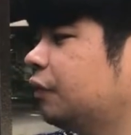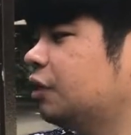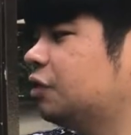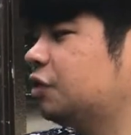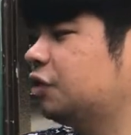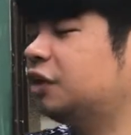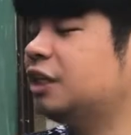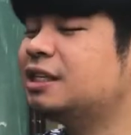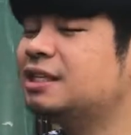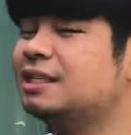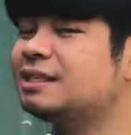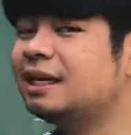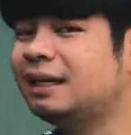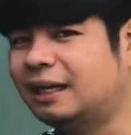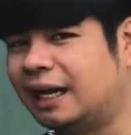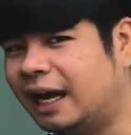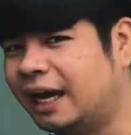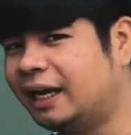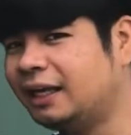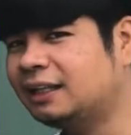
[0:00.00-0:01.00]
So this is a
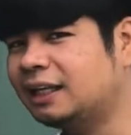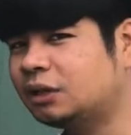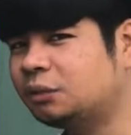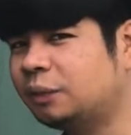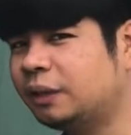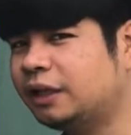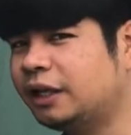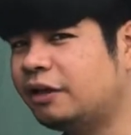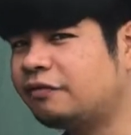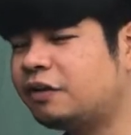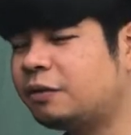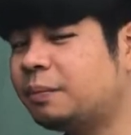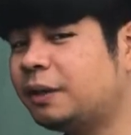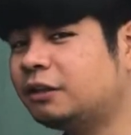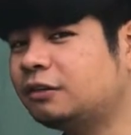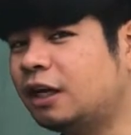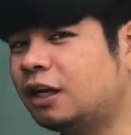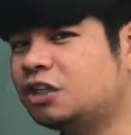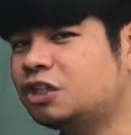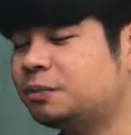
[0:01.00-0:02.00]
line that will never be
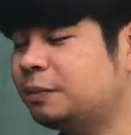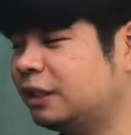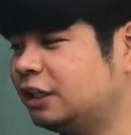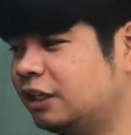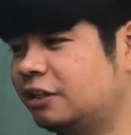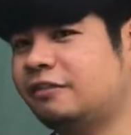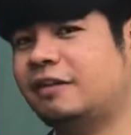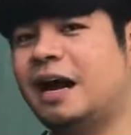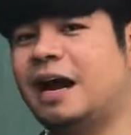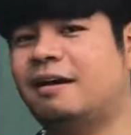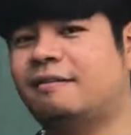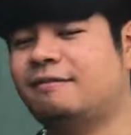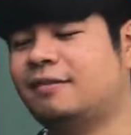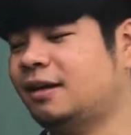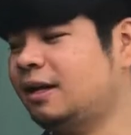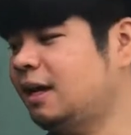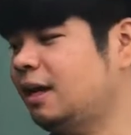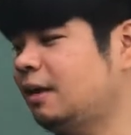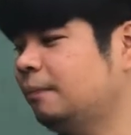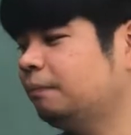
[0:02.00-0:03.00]
touched by the graph,
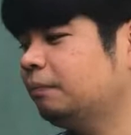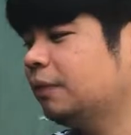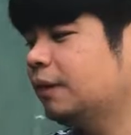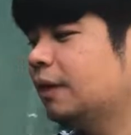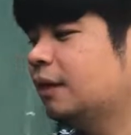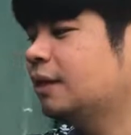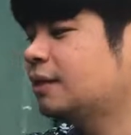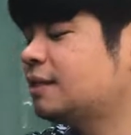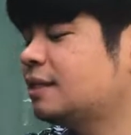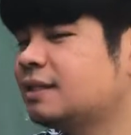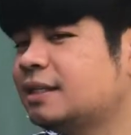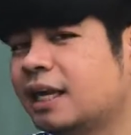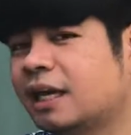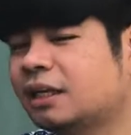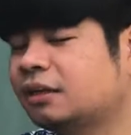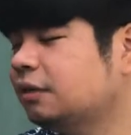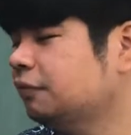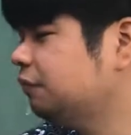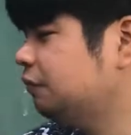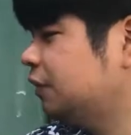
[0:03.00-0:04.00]
okay? This is
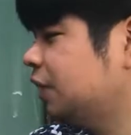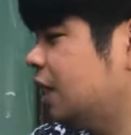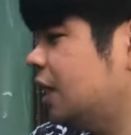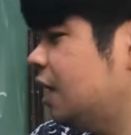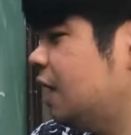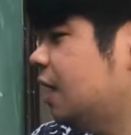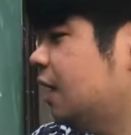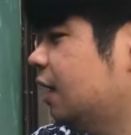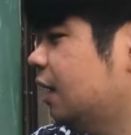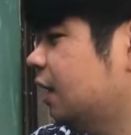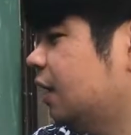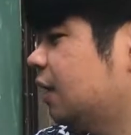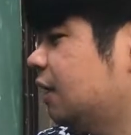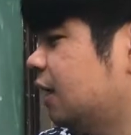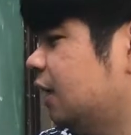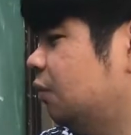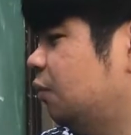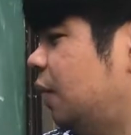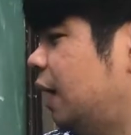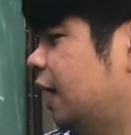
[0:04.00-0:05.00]
negative 3, and
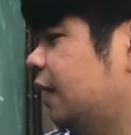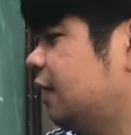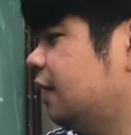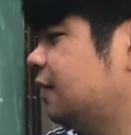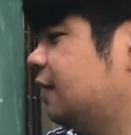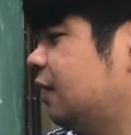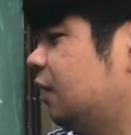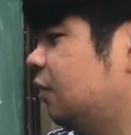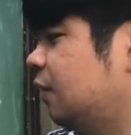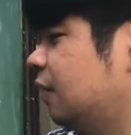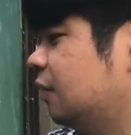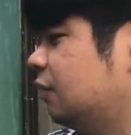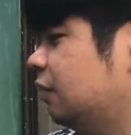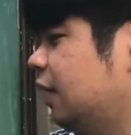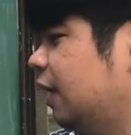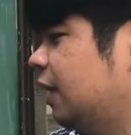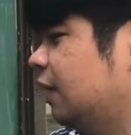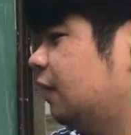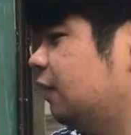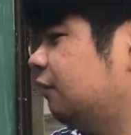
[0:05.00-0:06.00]
then y is equal to
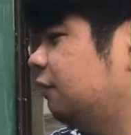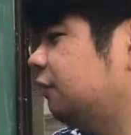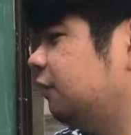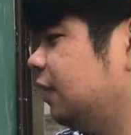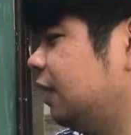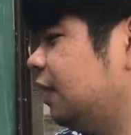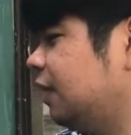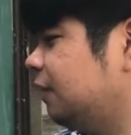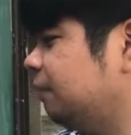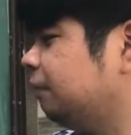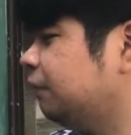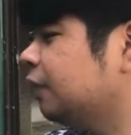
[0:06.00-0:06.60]
negative 3.